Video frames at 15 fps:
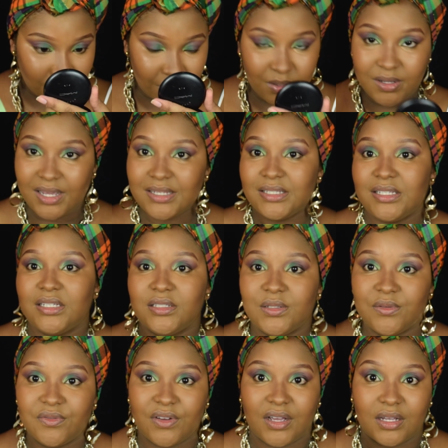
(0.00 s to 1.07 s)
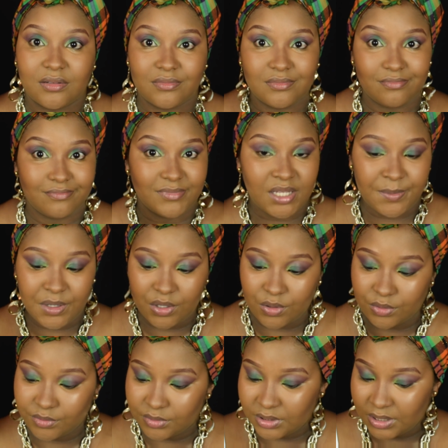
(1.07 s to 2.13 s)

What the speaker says: What do you guys think so far? Let me know.